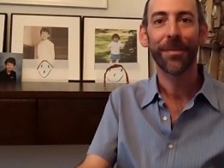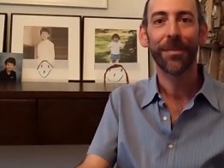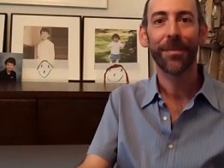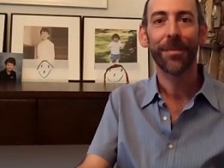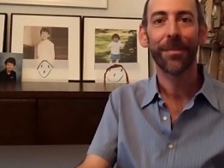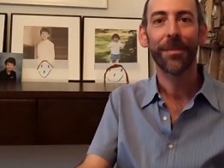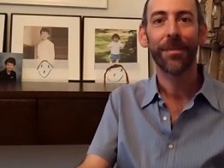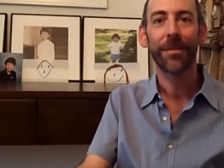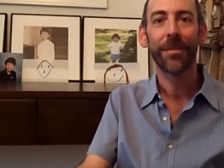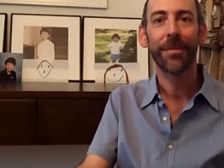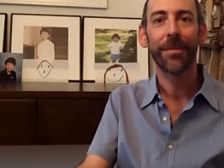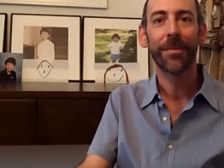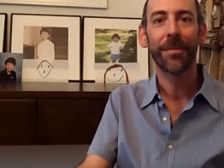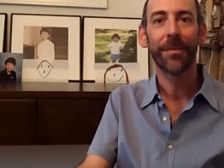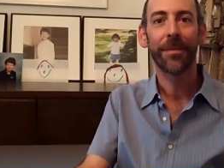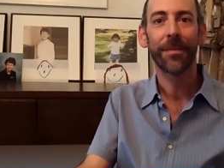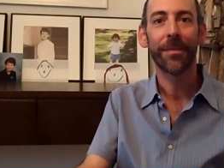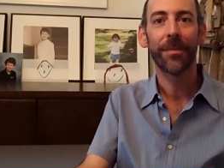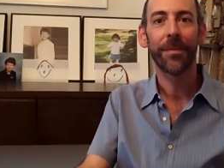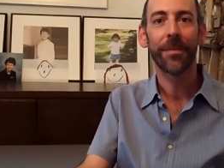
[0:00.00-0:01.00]
And I
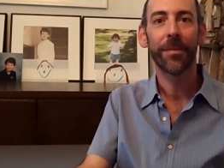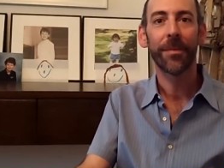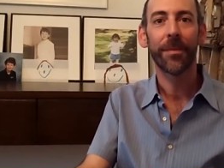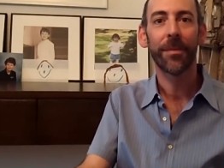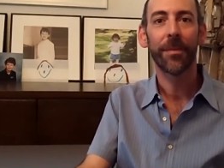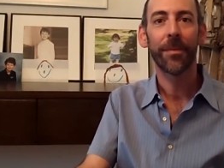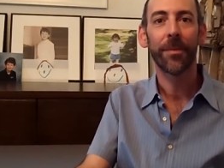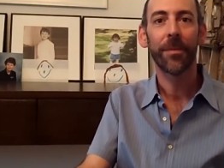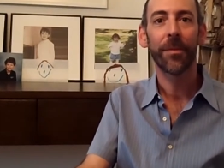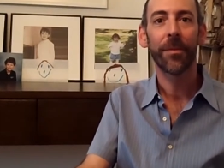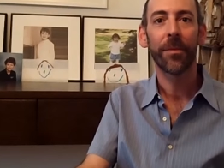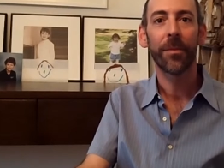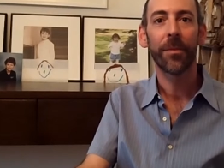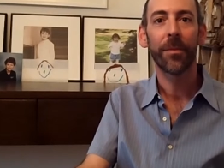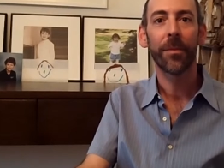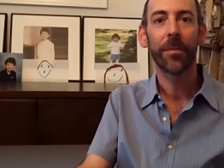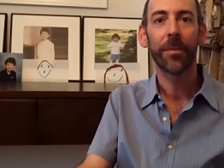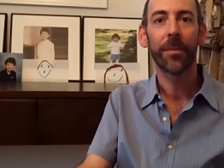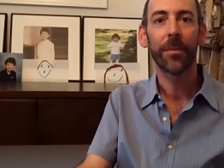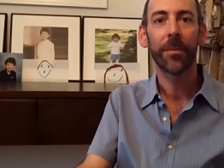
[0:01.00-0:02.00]
buy those
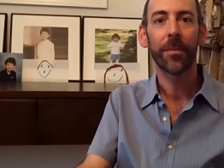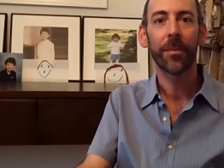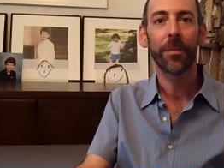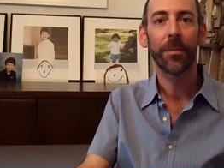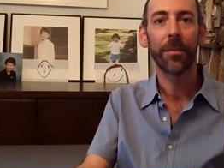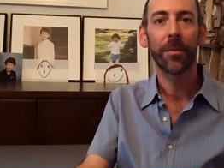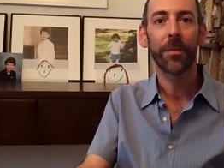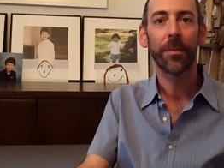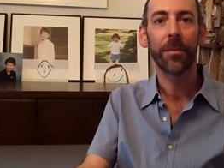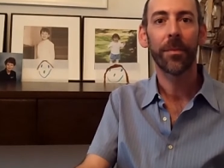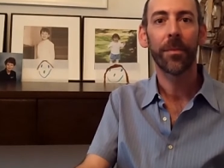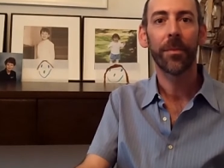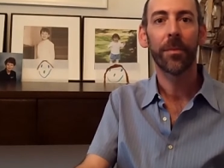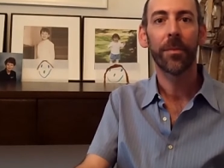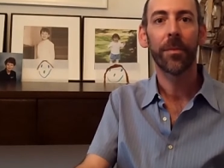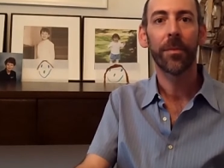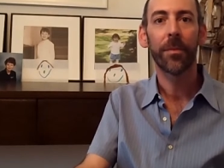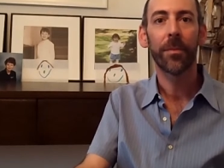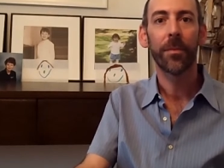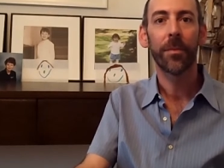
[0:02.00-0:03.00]
um,
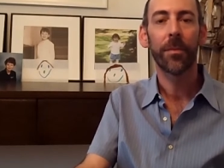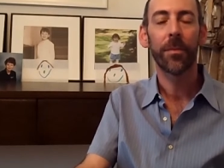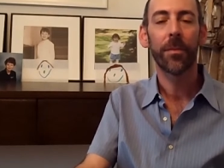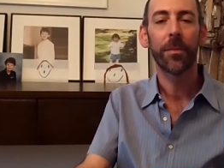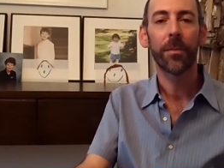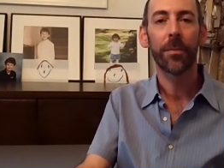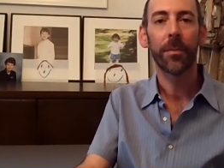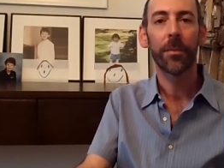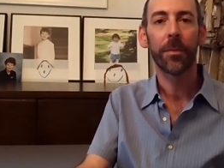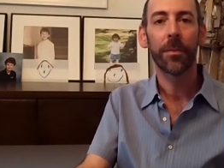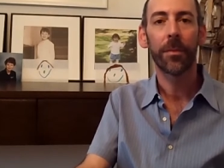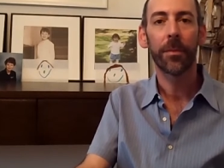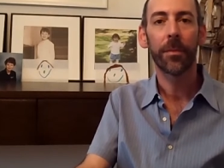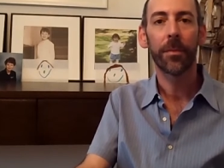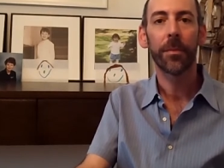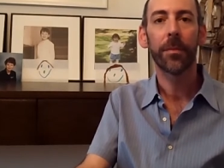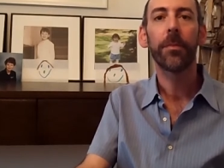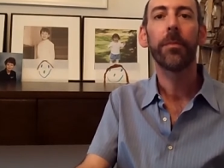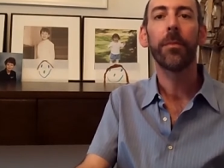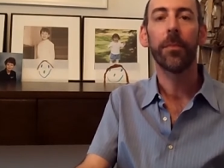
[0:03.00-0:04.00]
safe
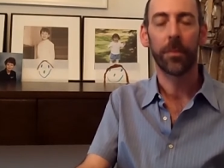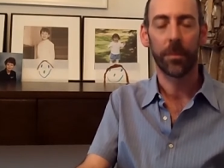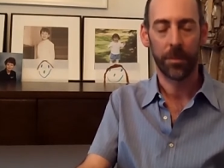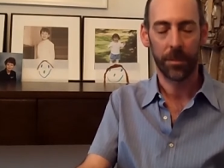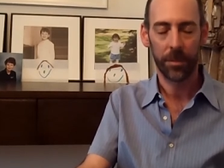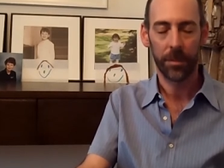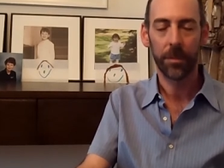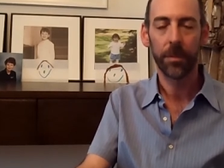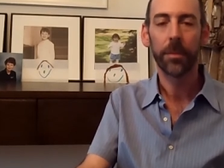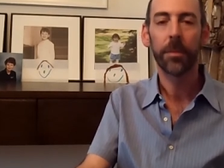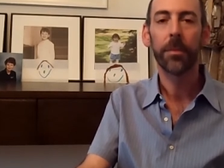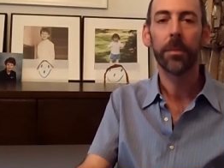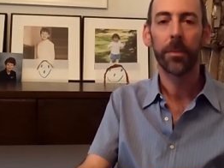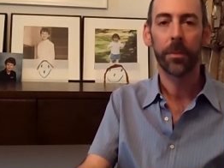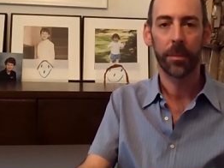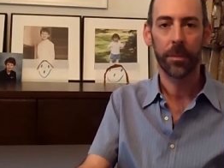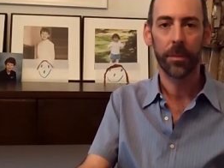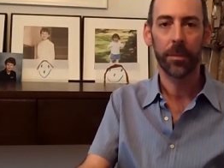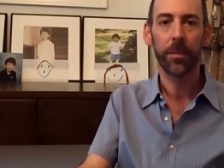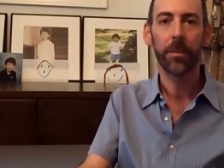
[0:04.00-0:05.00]
laundry soaps and they're
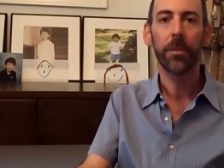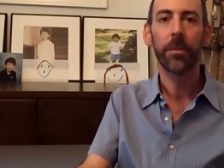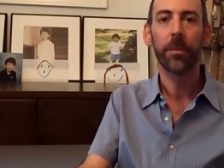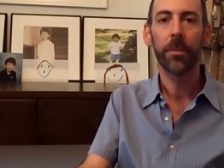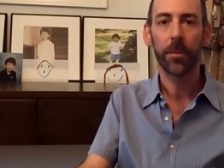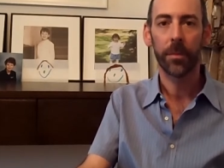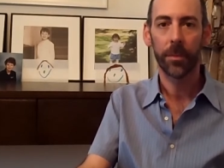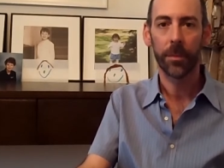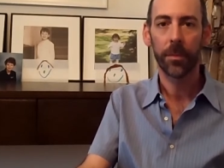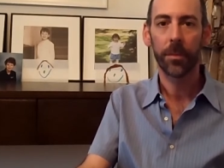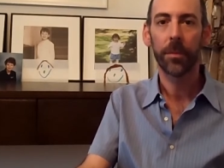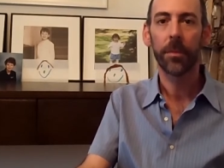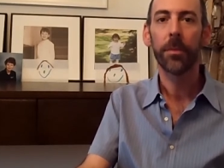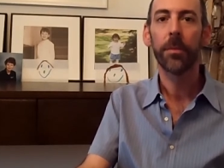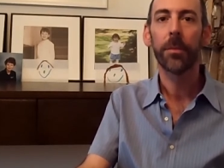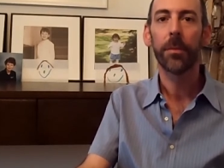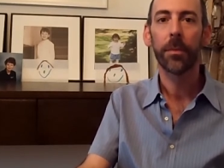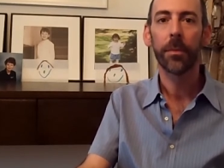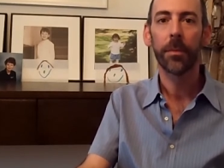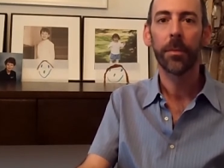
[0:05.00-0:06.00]
so
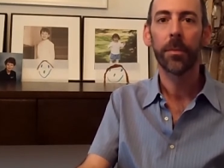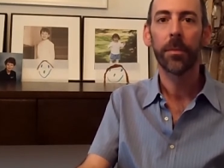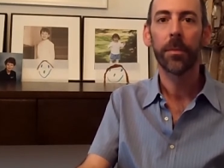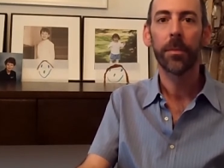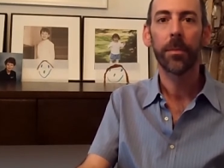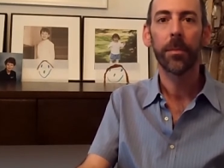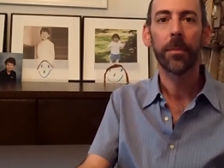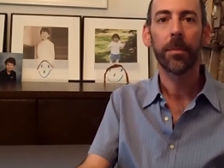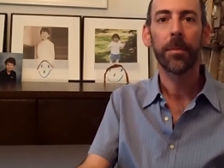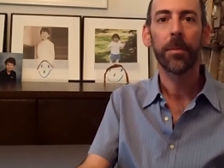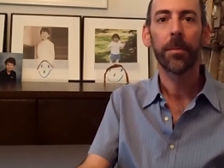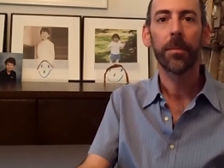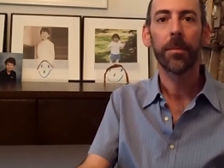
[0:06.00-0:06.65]
concentrated that